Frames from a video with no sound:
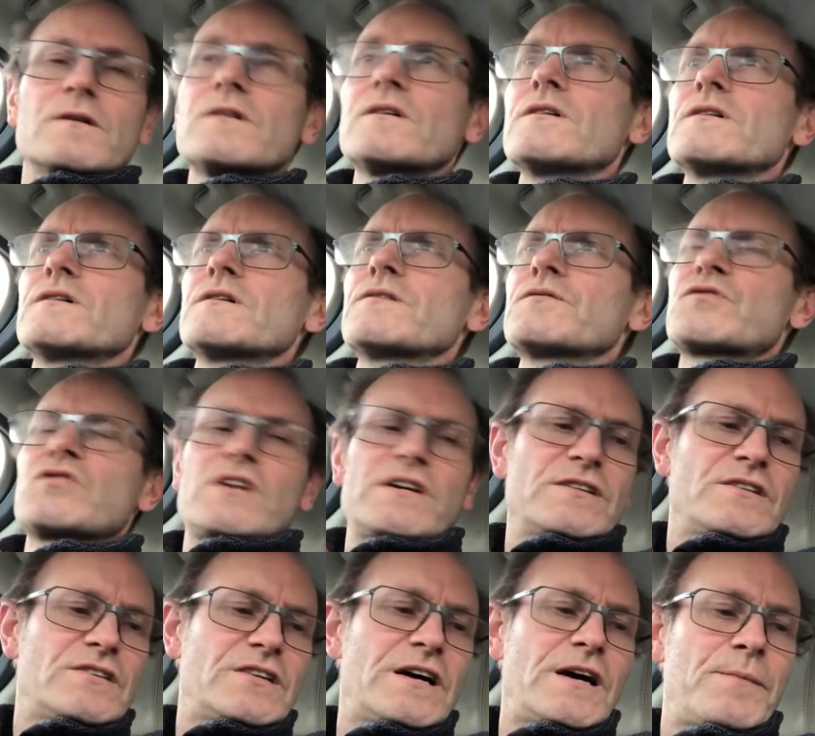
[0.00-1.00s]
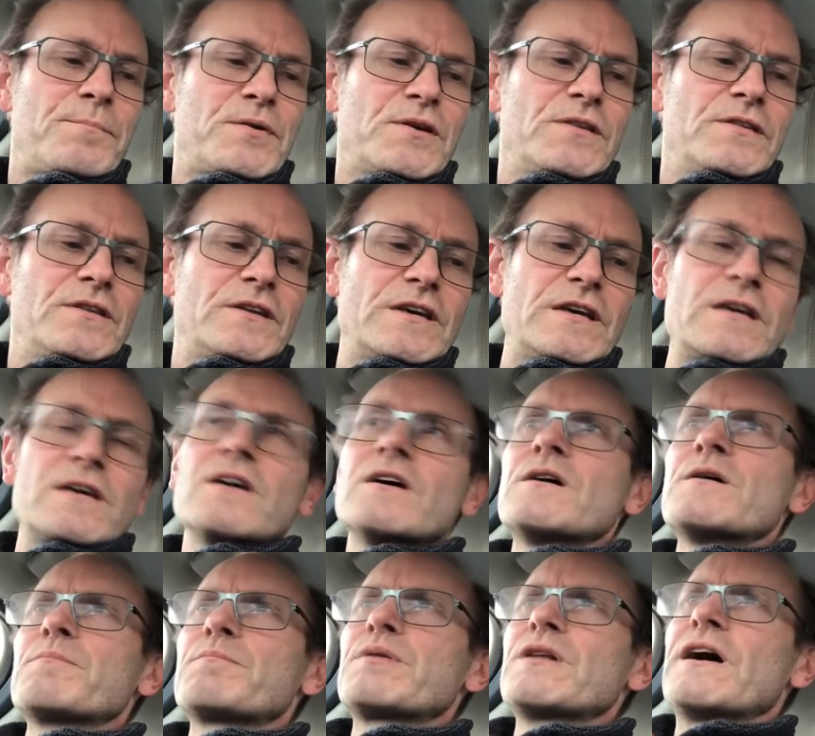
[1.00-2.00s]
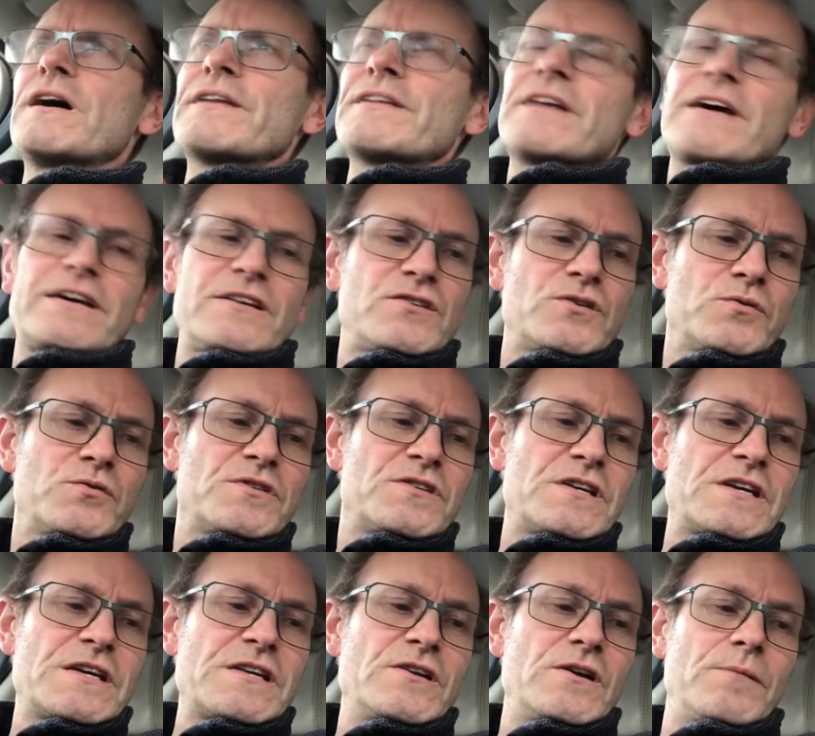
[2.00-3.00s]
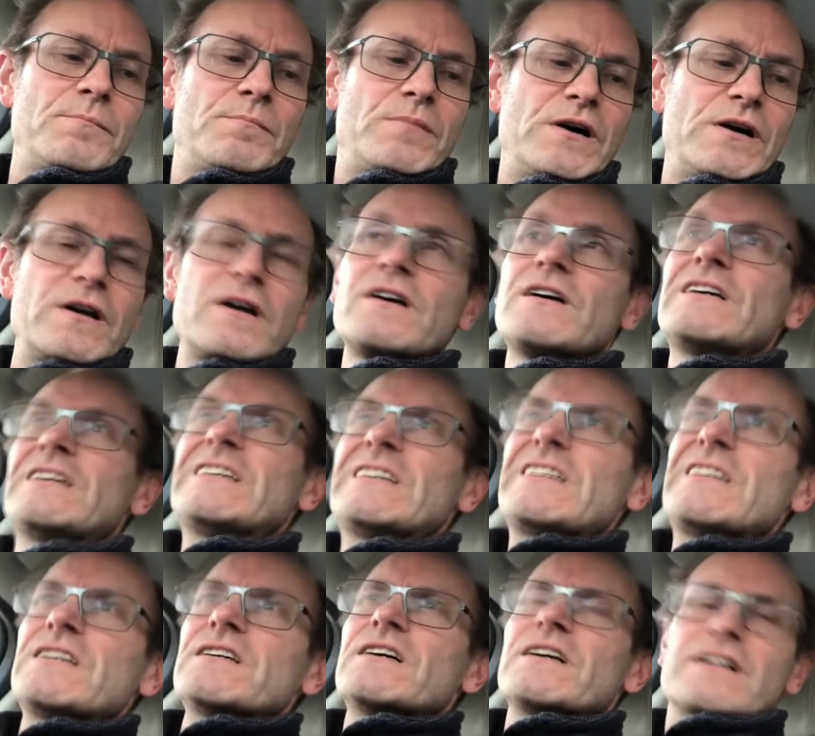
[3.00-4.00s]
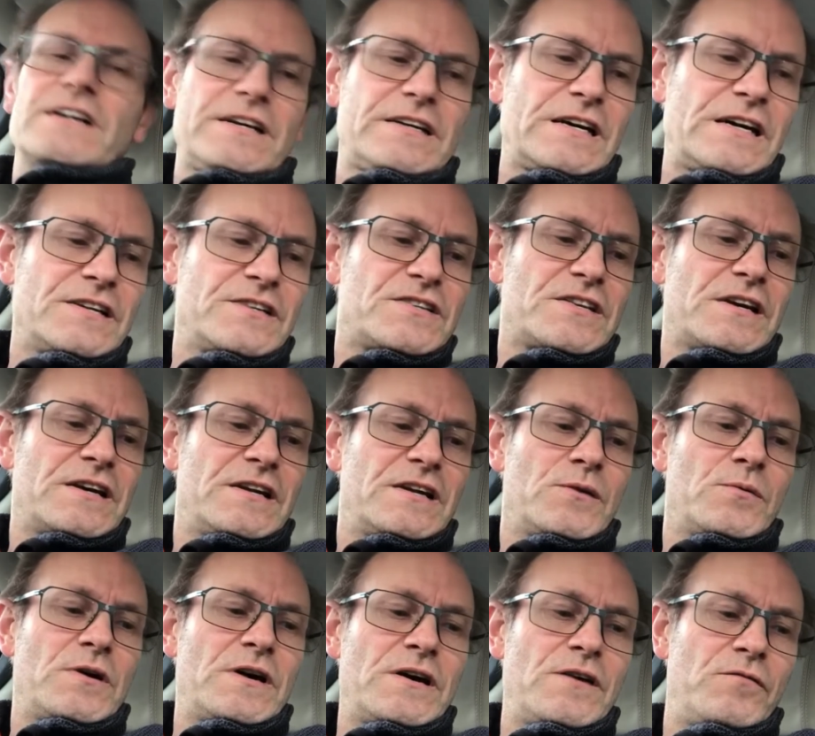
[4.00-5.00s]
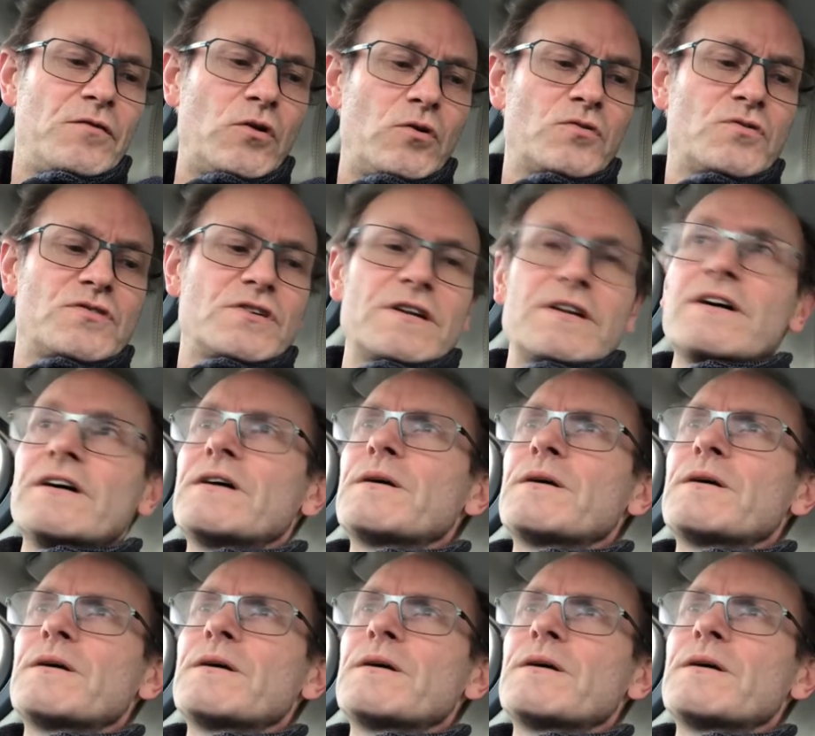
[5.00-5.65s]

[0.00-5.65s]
I've tried tapping the planned SOC number and I can't see any way of altering it.